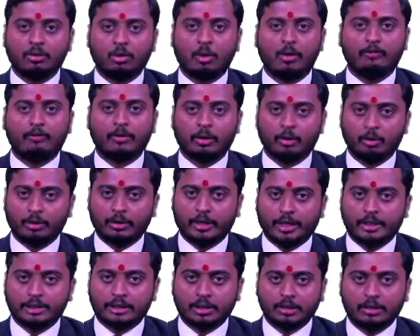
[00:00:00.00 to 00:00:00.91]
of a
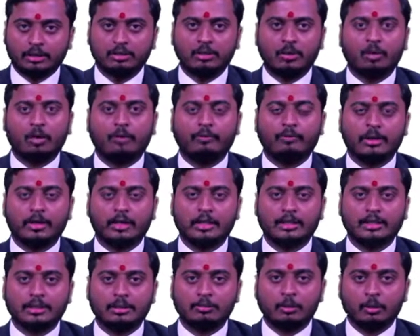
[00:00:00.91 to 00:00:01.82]
rotation of a
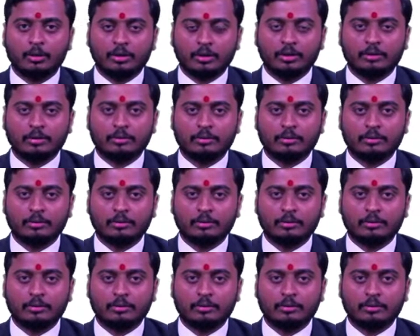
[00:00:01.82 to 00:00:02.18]
DC motor.